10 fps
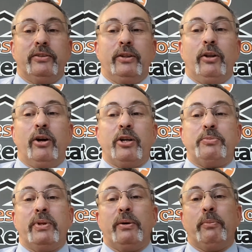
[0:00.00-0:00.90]
The longer it's
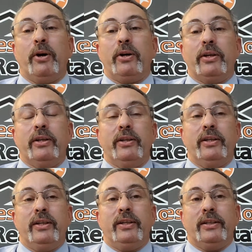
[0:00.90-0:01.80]
been on the market,
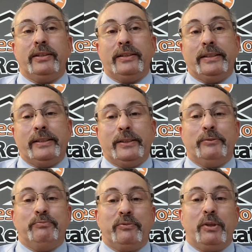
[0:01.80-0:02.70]

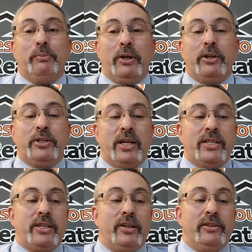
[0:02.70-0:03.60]
the better your
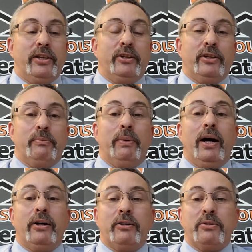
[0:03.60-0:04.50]
chances are that you're in a
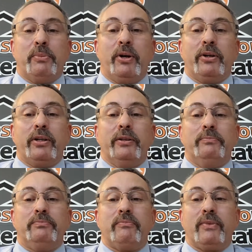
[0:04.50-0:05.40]
buyer's market.
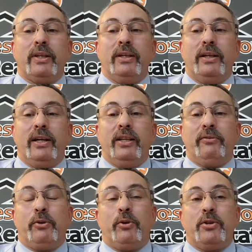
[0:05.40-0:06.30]
And then,
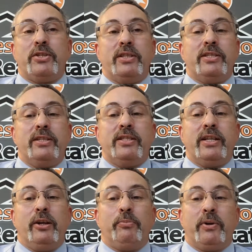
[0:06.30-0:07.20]
of course, the
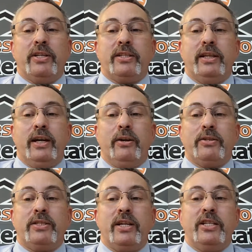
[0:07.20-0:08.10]
sale price of the
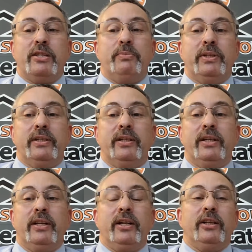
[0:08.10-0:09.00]
house tends to be
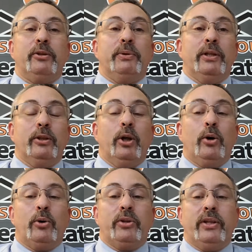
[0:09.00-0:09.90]
a little bit
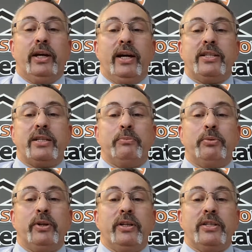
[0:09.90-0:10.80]
lower than the asking
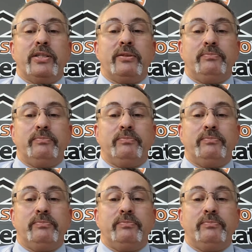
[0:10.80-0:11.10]
price.